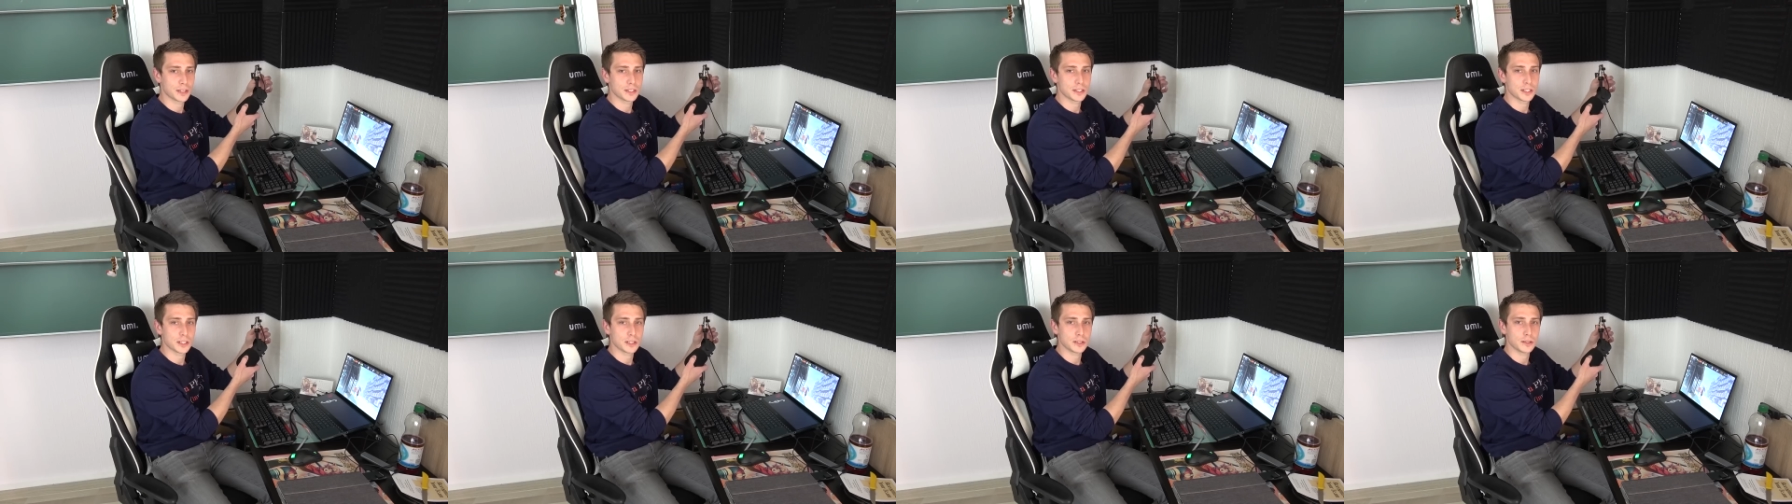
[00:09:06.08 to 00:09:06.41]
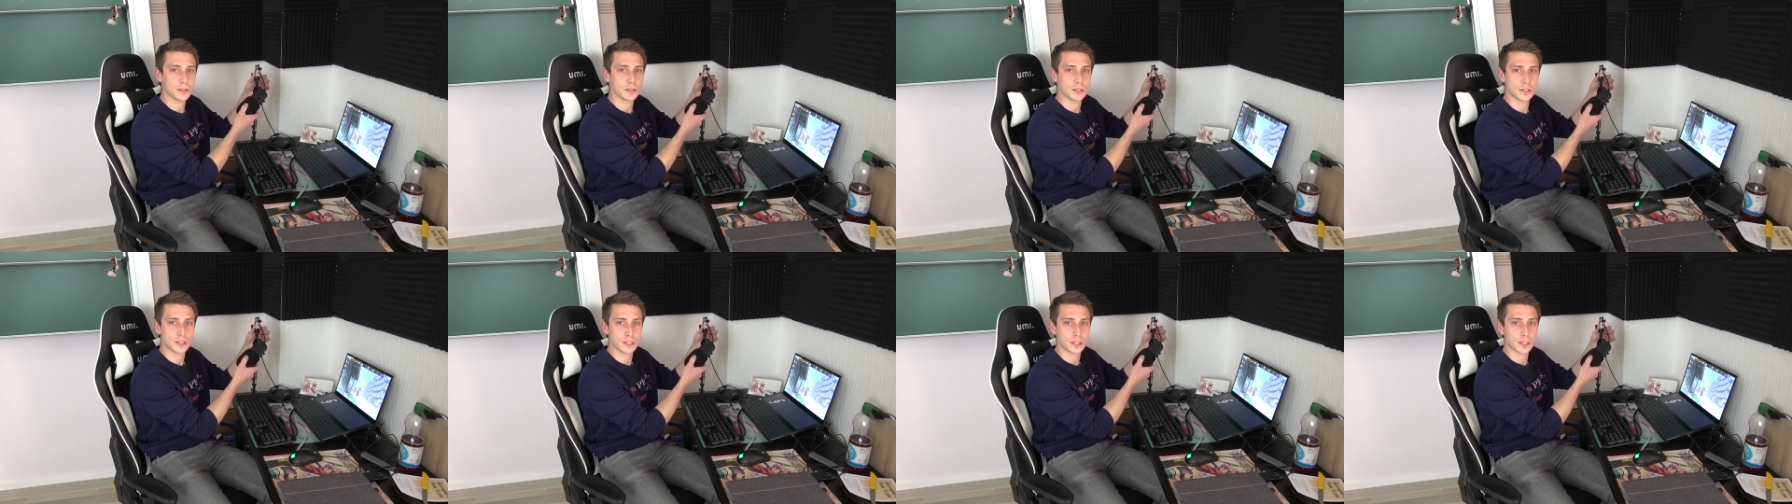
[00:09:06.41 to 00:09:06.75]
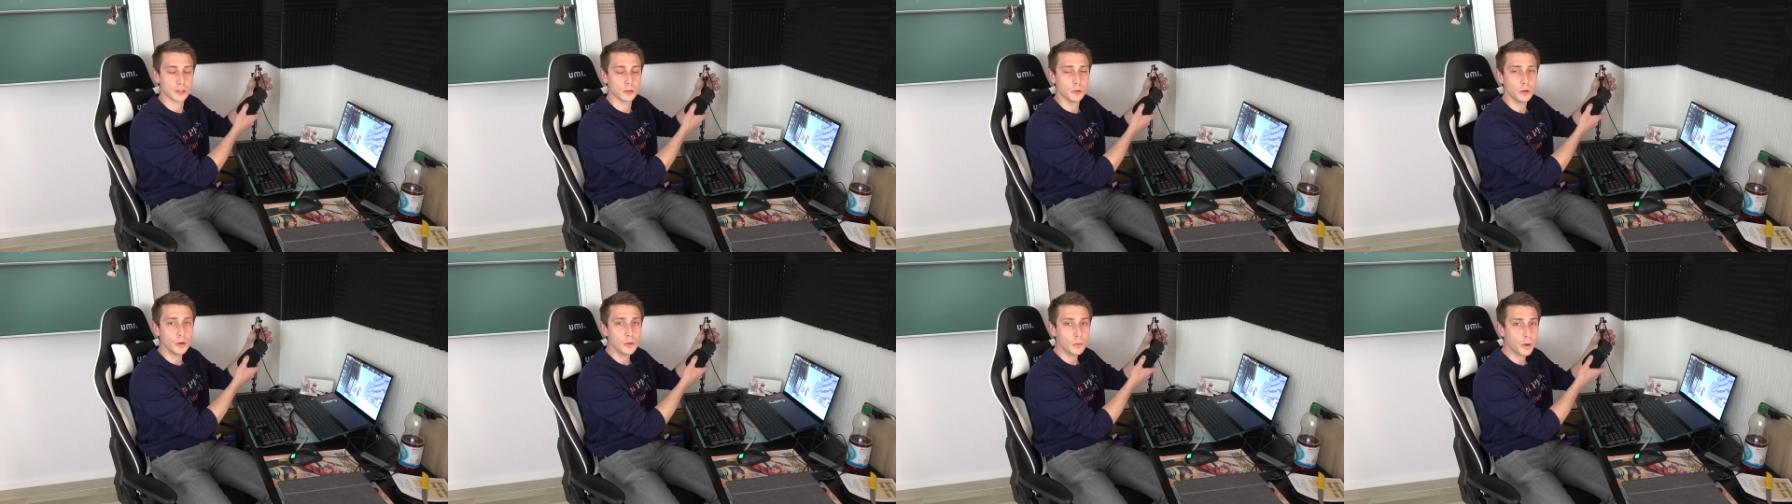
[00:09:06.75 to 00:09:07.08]
It's a
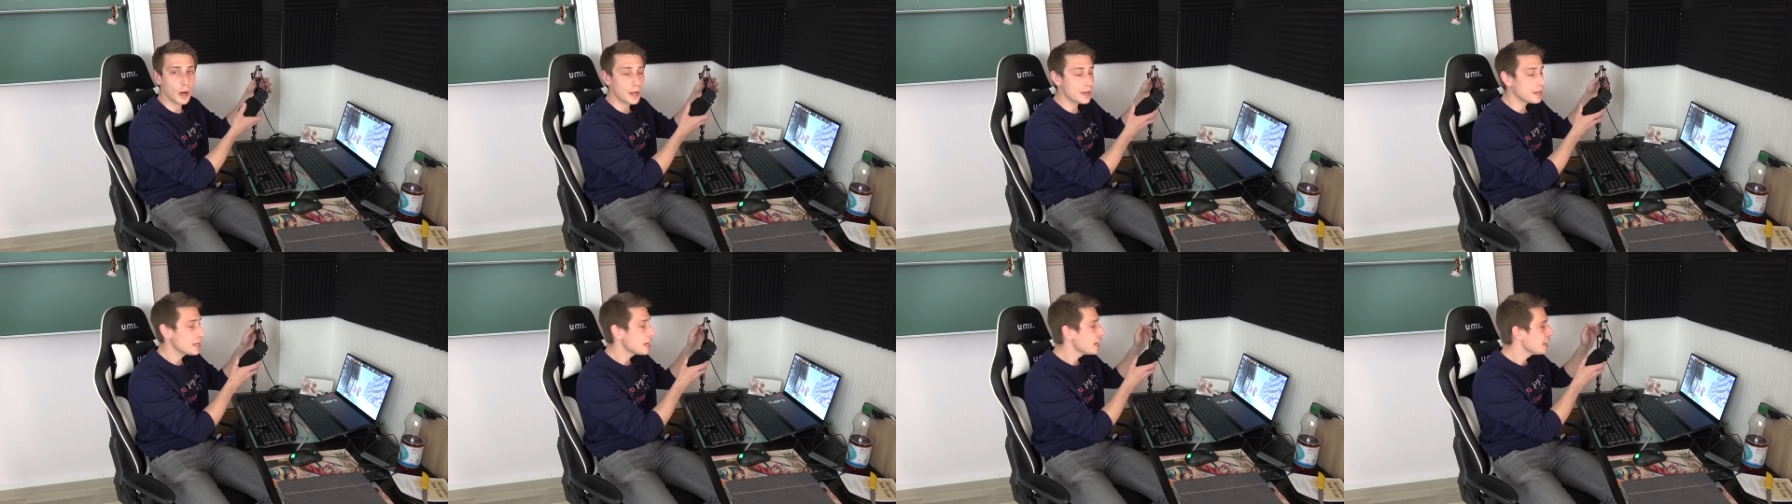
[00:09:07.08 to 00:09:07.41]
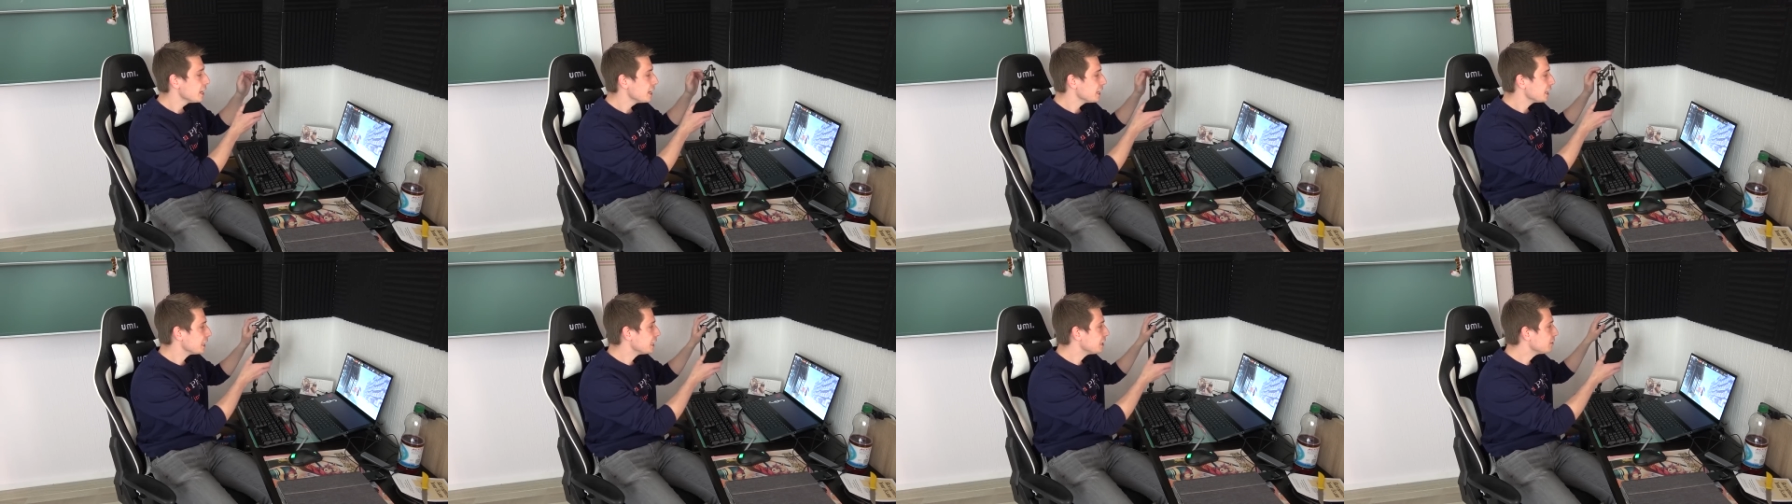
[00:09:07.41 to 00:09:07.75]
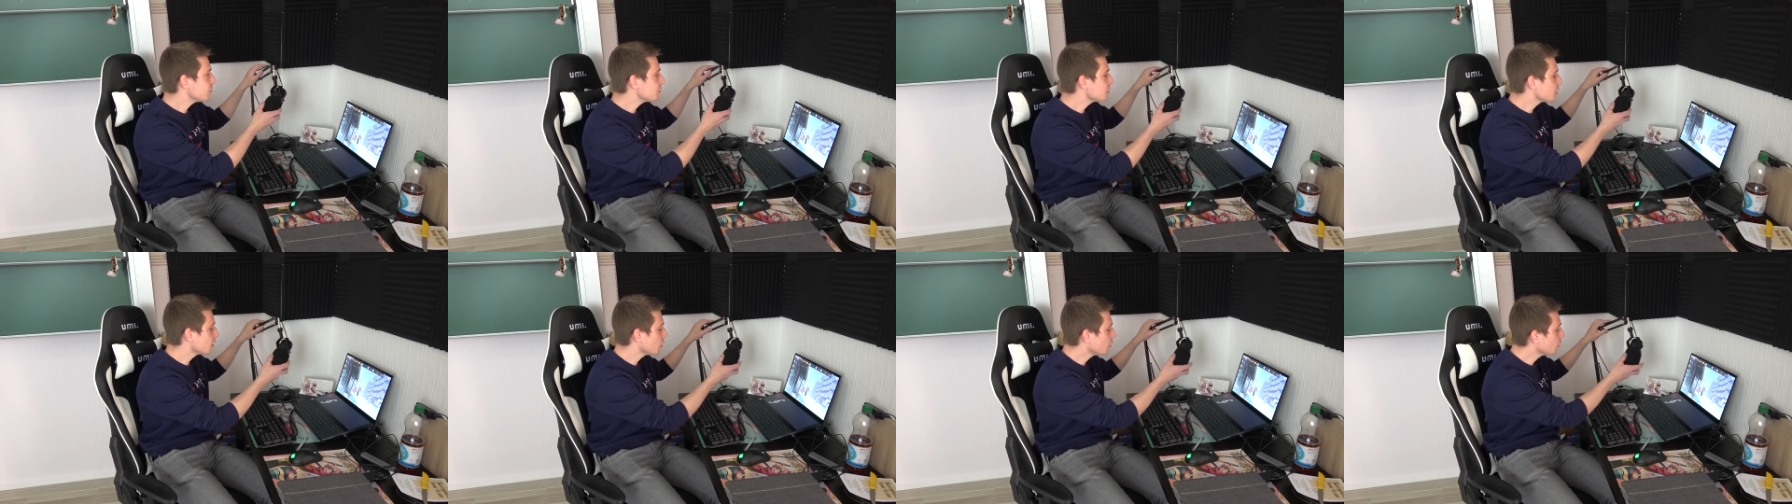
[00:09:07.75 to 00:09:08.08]
cool one,
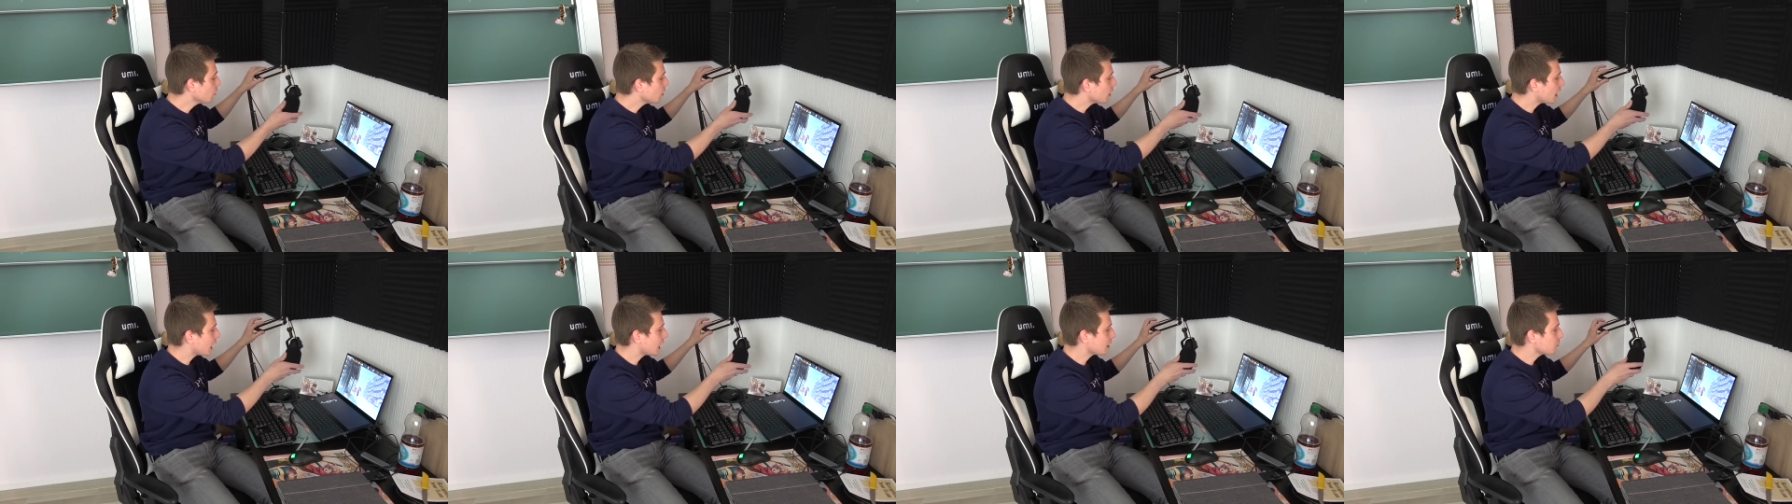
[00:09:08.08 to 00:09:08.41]
even though